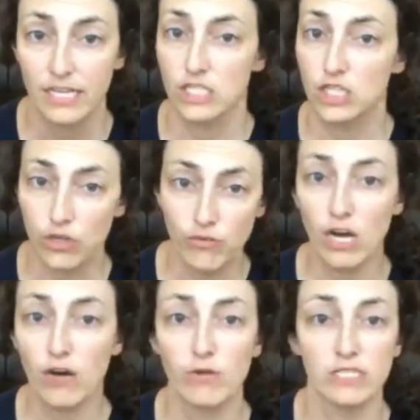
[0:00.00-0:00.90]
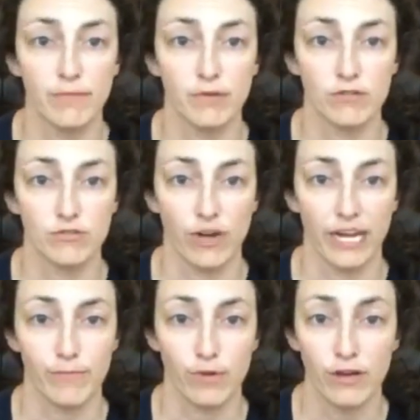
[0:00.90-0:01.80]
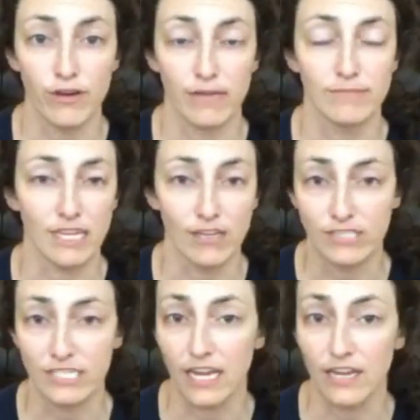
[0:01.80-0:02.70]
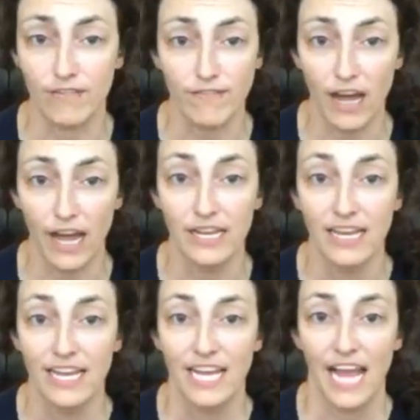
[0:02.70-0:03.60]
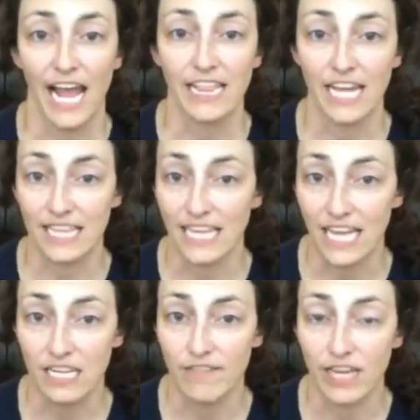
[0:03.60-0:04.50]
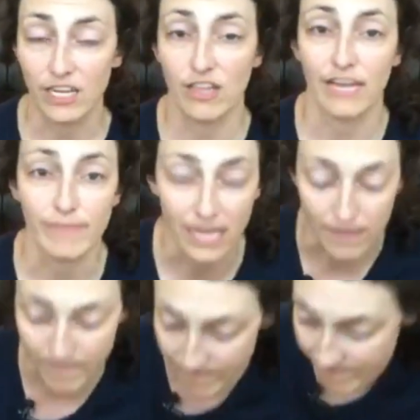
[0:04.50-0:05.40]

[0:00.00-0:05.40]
do you go with typical training programs that you see and you find, and at the end of it, you're like, man,